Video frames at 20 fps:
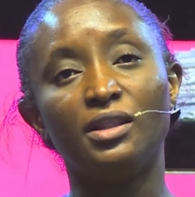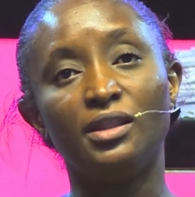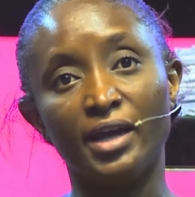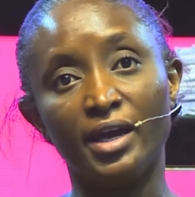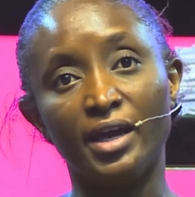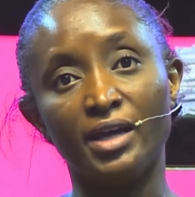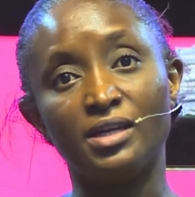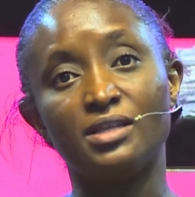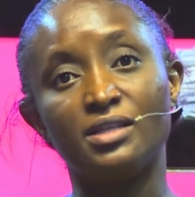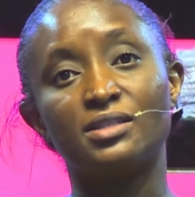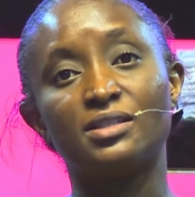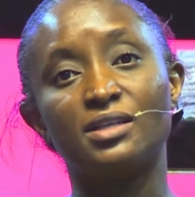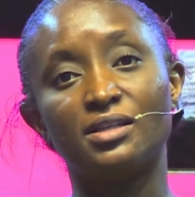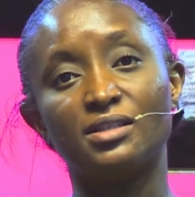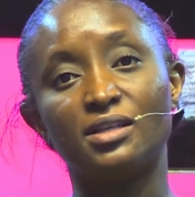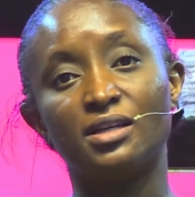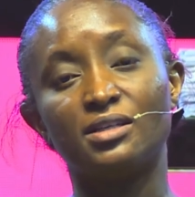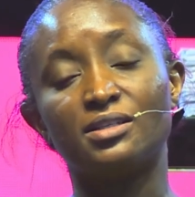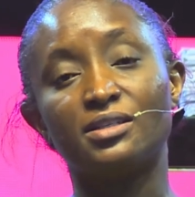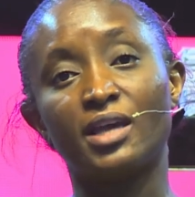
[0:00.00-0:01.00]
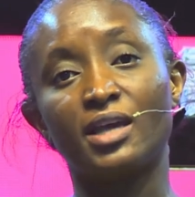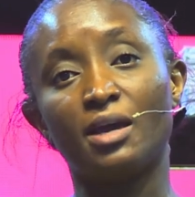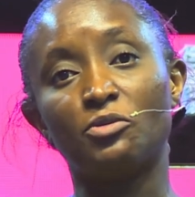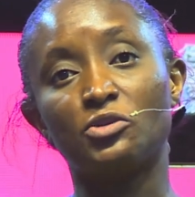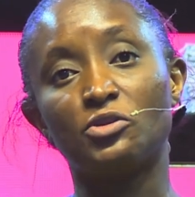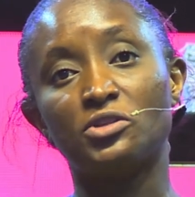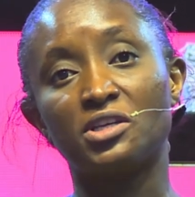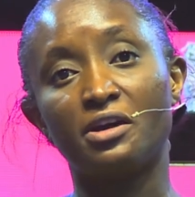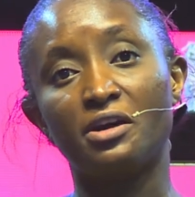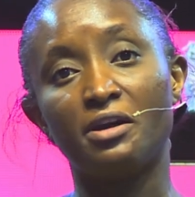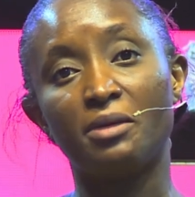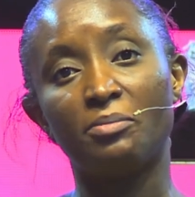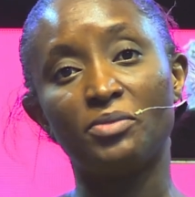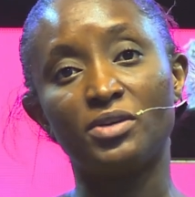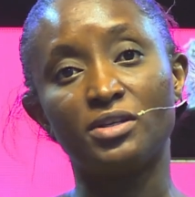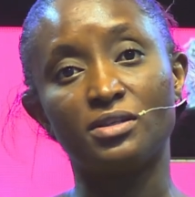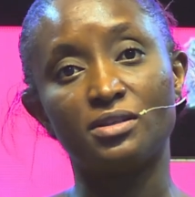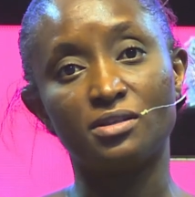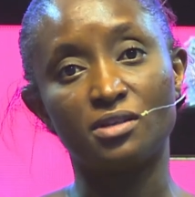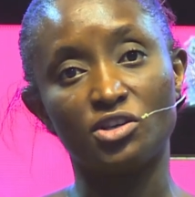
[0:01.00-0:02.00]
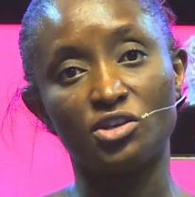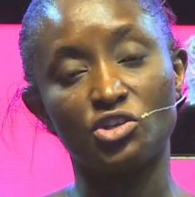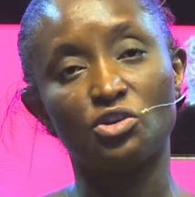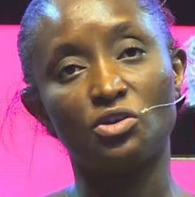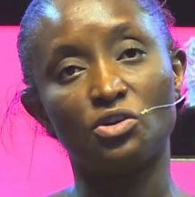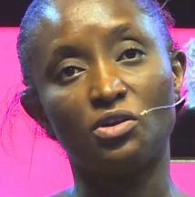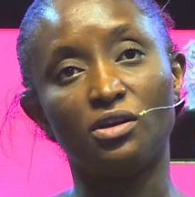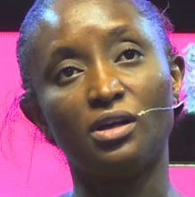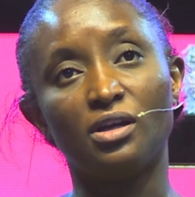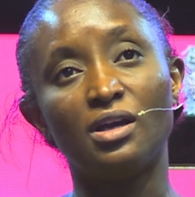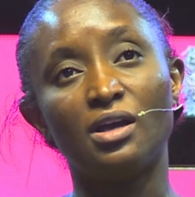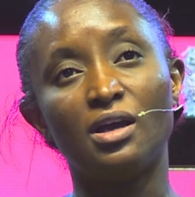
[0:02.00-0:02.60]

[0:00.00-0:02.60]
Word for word: Then he started his chemotherapy session.